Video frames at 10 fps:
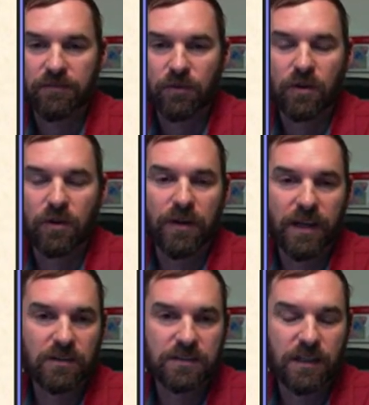full grown
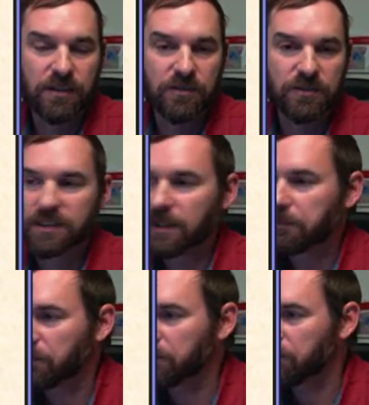elk is not usually
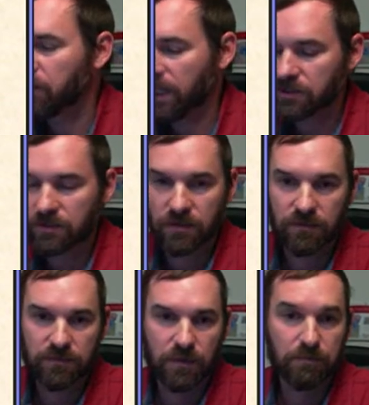susceptible to predation
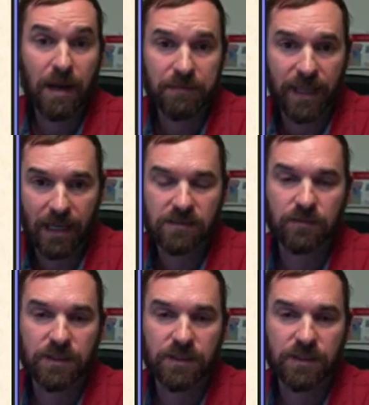to from bobcats.